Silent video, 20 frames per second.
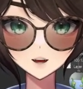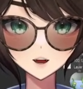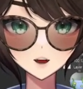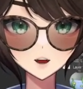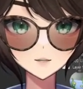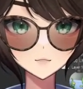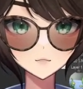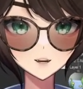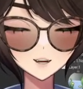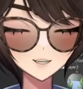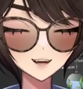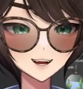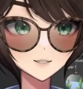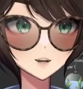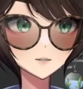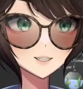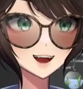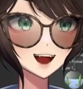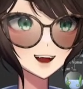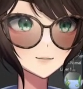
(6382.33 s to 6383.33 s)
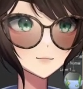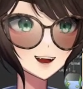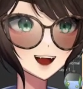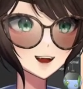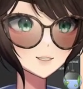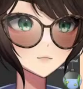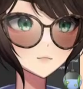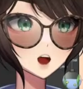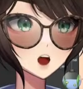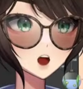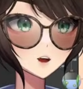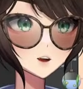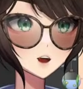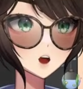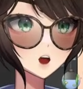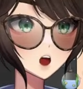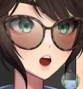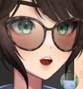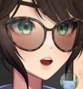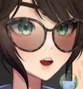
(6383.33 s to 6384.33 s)
maybe something different with the
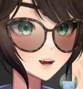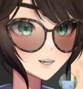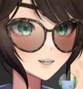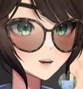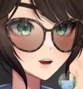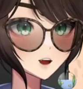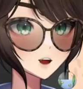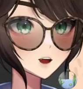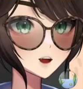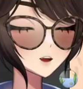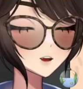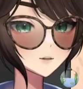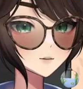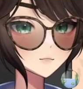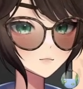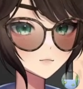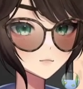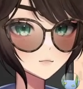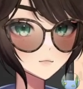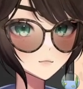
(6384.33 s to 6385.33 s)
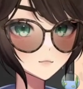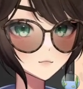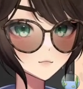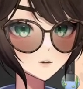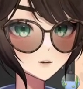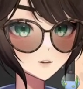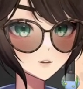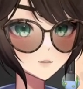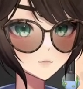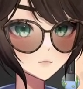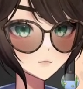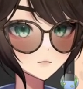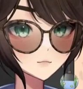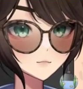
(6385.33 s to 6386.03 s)
line art so we can do it.